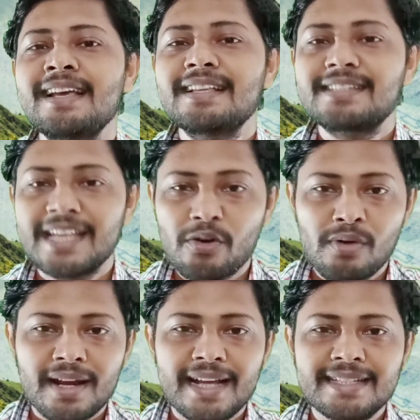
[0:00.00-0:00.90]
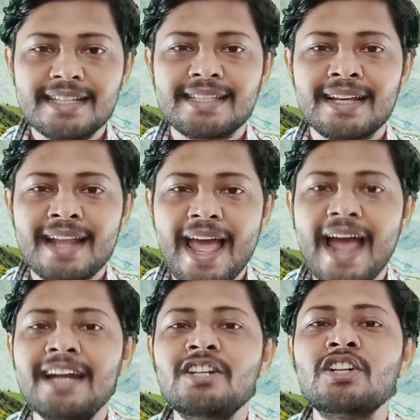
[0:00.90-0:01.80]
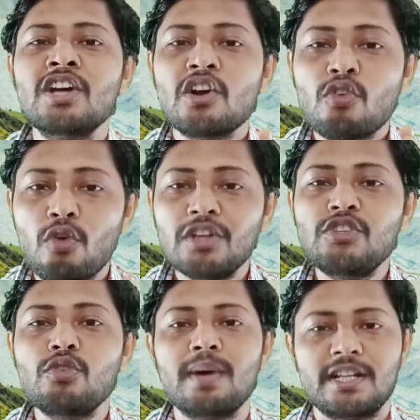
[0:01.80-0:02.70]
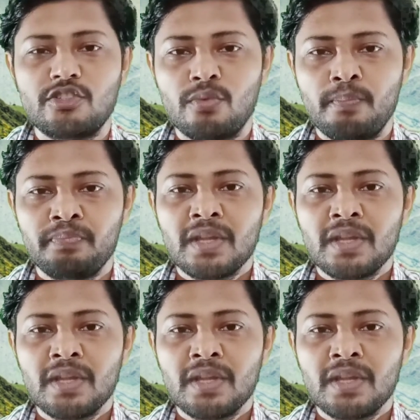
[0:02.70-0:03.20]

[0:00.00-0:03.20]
secularization, and consumerism.